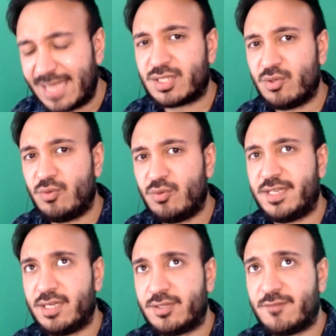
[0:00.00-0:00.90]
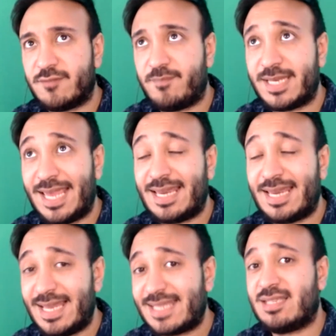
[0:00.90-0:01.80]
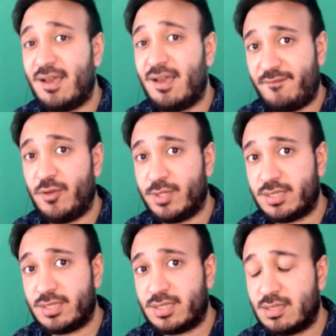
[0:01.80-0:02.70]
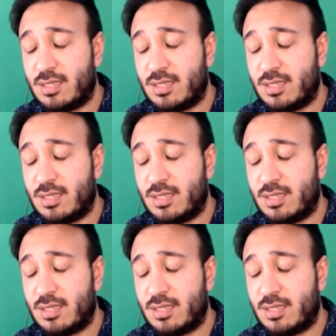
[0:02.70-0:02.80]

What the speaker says: school videos have been getting less live viewers.